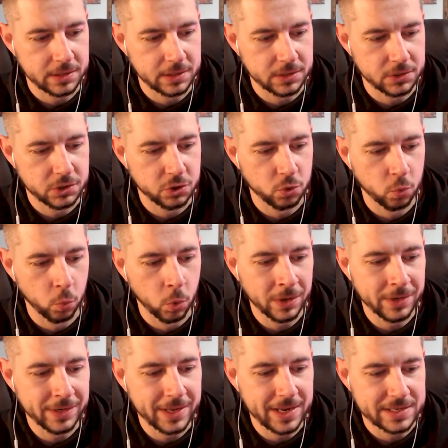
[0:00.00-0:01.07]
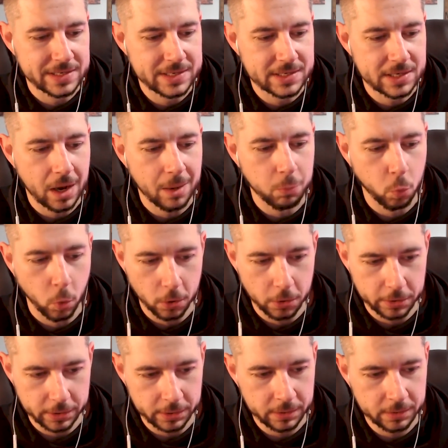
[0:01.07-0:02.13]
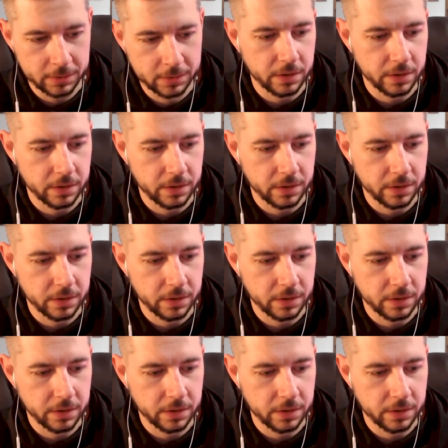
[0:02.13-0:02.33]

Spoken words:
is to one day stop working.